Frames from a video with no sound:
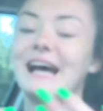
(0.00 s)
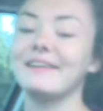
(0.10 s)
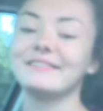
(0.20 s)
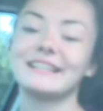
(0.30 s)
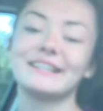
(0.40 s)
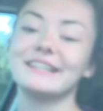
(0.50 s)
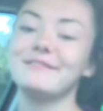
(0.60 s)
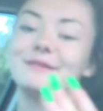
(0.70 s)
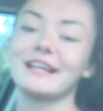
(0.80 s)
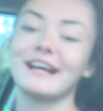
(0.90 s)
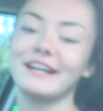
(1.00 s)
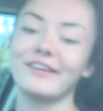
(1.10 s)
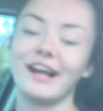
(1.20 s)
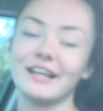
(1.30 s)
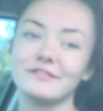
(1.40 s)
I've literally been cutting
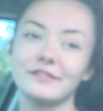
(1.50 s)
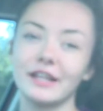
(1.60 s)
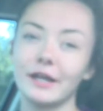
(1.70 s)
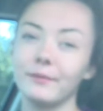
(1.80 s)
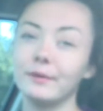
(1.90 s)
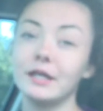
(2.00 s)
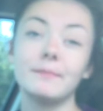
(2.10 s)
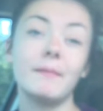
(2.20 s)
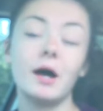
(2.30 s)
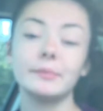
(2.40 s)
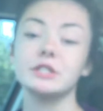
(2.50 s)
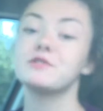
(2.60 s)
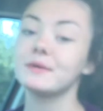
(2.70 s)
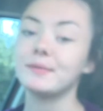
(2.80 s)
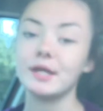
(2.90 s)
grass for like a week, mopping,
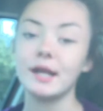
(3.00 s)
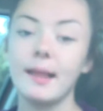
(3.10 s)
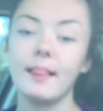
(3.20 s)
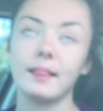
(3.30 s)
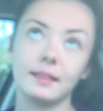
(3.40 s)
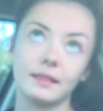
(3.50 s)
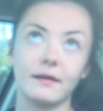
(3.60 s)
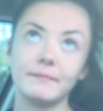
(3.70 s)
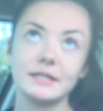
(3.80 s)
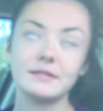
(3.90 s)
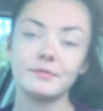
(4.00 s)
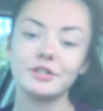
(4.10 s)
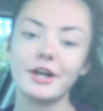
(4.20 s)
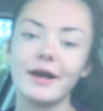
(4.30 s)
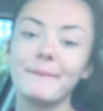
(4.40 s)
sweeping. Love my summer
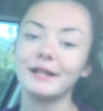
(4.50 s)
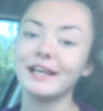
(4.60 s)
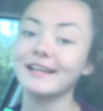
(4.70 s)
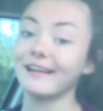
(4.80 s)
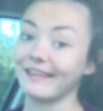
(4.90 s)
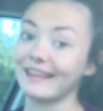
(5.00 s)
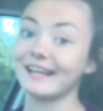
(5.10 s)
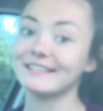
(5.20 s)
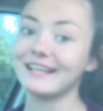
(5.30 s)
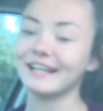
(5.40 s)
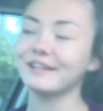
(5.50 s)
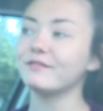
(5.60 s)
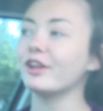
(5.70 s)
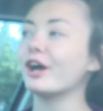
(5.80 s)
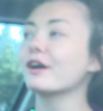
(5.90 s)
job, but like not that exciting to
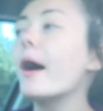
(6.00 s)
vlog.